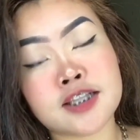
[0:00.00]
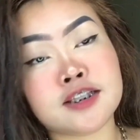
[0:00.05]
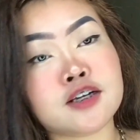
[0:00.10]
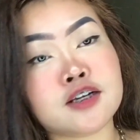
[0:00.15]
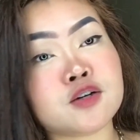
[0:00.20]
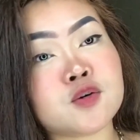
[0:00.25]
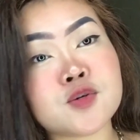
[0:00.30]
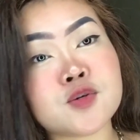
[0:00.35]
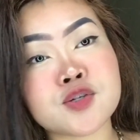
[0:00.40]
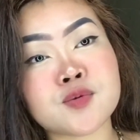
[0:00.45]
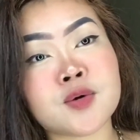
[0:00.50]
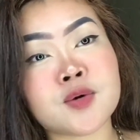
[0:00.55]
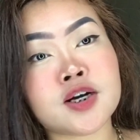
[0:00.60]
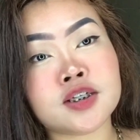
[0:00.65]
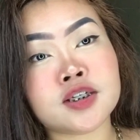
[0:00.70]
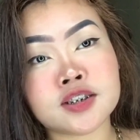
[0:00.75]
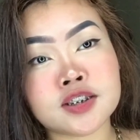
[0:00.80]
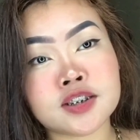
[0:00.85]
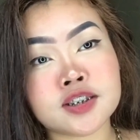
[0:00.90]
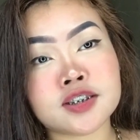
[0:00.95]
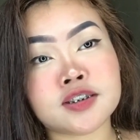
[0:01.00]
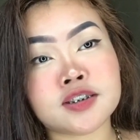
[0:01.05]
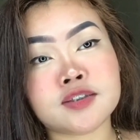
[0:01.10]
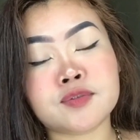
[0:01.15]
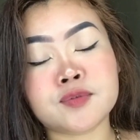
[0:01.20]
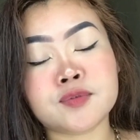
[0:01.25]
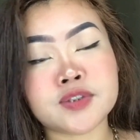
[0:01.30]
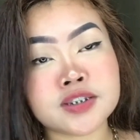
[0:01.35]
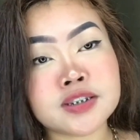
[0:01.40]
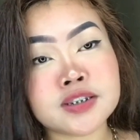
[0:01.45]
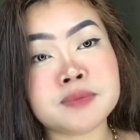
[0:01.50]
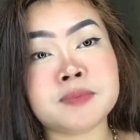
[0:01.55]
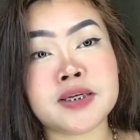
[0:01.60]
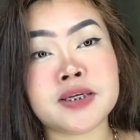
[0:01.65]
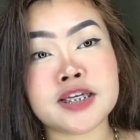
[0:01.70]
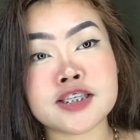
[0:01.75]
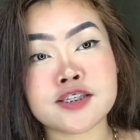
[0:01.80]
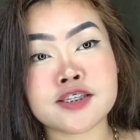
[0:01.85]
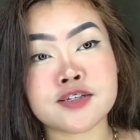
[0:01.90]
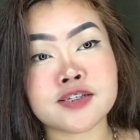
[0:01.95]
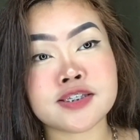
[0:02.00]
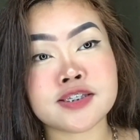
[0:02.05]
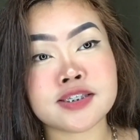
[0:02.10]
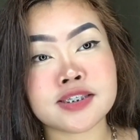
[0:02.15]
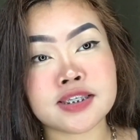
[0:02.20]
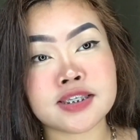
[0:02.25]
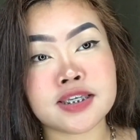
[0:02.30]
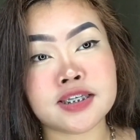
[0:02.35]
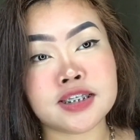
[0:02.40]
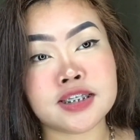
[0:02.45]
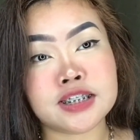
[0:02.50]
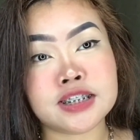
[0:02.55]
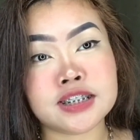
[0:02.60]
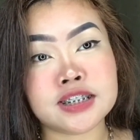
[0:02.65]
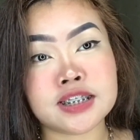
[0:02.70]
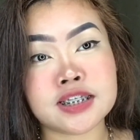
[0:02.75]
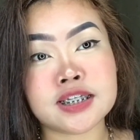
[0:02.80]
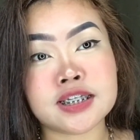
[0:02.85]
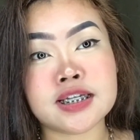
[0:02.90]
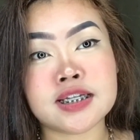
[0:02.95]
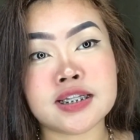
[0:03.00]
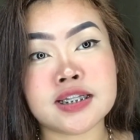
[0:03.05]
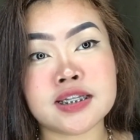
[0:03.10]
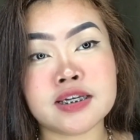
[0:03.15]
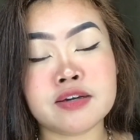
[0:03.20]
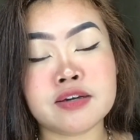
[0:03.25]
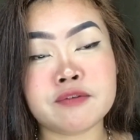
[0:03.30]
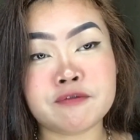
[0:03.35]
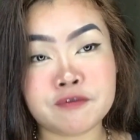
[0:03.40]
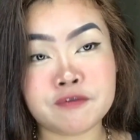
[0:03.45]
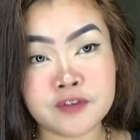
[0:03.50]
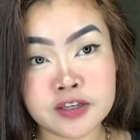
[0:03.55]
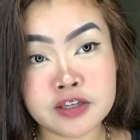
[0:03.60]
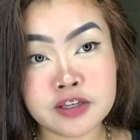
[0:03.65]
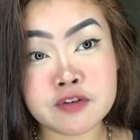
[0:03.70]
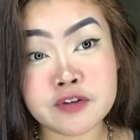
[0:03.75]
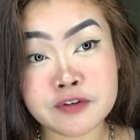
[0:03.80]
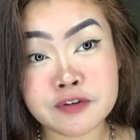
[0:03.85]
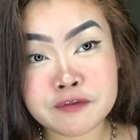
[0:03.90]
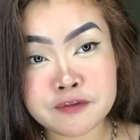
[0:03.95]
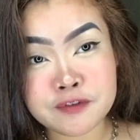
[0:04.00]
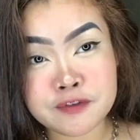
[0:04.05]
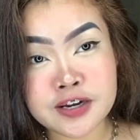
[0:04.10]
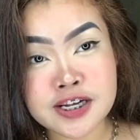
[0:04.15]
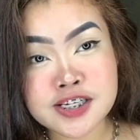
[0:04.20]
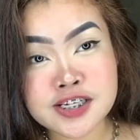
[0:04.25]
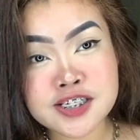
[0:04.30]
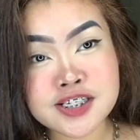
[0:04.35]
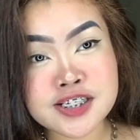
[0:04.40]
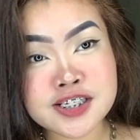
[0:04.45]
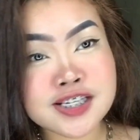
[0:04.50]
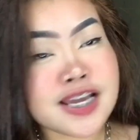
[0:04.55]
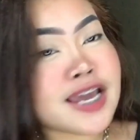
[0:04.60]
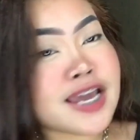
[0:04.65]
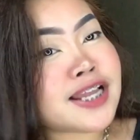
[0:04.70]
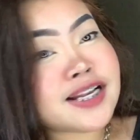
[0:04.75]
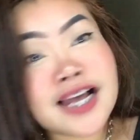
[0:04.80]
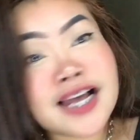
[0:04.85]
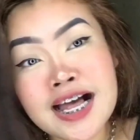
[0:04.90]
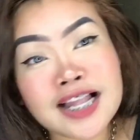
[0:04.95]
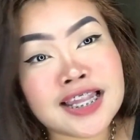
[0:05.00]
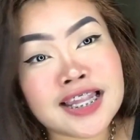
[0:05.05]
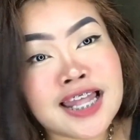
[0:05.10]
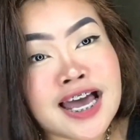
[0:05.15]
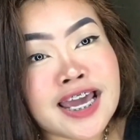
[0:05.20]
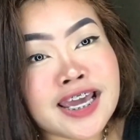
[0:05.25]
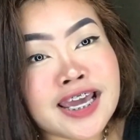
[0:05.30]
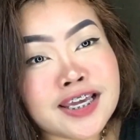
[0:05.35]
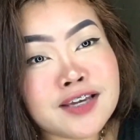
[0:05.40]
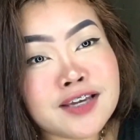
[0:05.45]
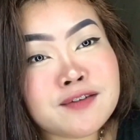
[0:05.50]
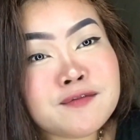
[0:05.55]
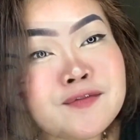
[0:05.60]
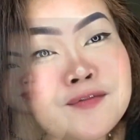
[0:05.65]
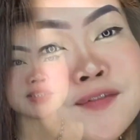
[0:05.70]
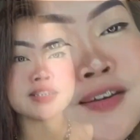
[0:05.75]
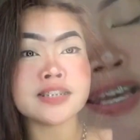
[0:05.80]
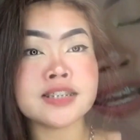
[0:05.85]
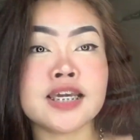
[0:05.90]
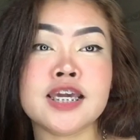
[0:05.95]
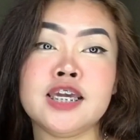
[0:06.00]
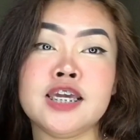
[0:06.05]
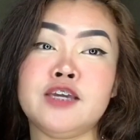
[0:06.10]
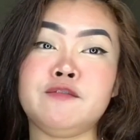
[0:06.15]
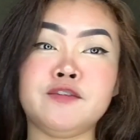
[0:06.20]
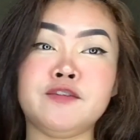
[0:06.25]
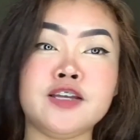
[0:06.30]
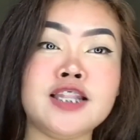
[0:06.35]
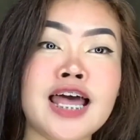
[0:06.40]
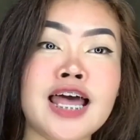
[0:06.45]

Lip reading: the rose water really makes your skin feel refreshed and alive. If you